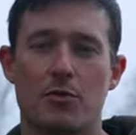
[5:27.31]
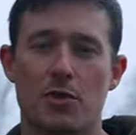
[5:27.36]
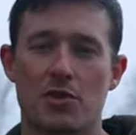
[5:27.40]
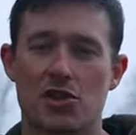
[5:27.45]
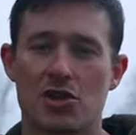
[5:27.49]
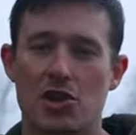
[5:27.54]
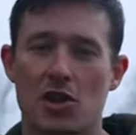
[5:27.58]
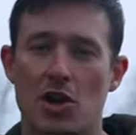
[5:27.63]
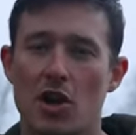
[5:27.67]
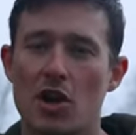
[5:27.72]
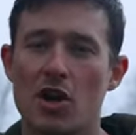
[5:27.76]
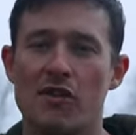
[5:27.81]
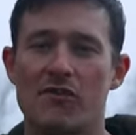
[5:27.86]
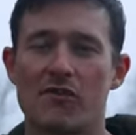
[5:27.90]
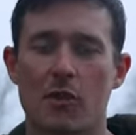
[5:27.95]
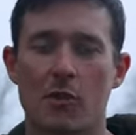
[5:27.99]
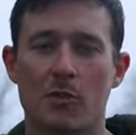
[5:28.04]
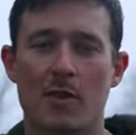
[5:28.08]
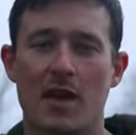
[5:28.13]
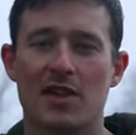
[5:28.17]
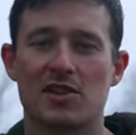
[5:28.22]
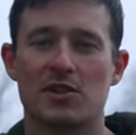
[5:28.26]
which you can cover
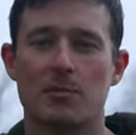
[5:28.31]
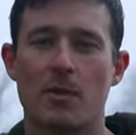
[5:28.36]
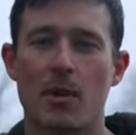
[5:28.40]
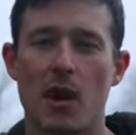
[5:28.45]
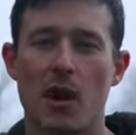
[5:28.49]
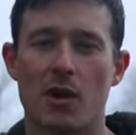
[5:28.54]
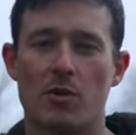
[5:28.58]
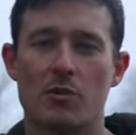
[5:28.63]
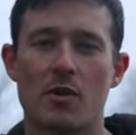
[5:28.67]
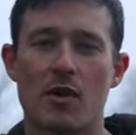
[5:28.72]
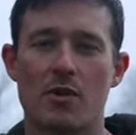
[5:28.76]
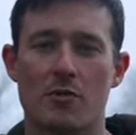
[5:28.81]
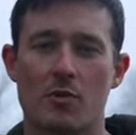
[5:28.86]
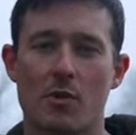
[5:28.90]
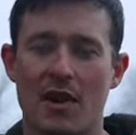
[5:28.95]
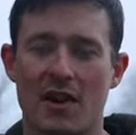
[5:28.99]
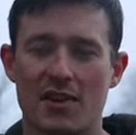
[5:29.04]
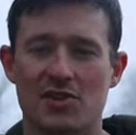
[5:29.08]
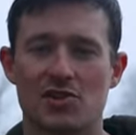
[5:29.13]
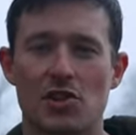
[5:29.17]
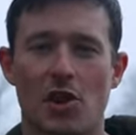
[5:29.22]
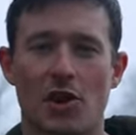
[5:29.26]
up that spike with
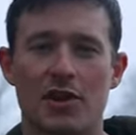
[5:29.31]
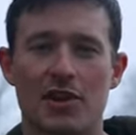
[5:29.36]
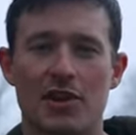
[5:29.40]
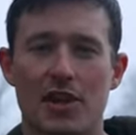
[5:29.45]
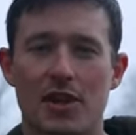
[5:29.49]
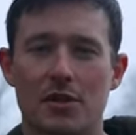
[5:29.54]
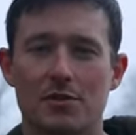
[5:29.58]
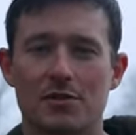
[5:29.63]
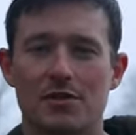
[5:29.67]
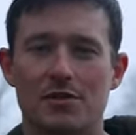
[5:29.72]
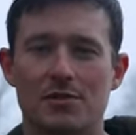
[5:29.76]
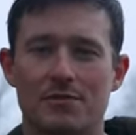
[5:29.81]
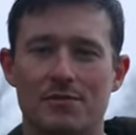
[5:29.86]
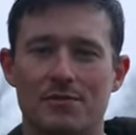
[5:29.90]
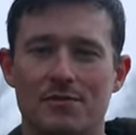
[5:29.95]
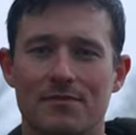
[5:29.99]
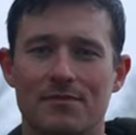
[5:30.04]
when it's not in use.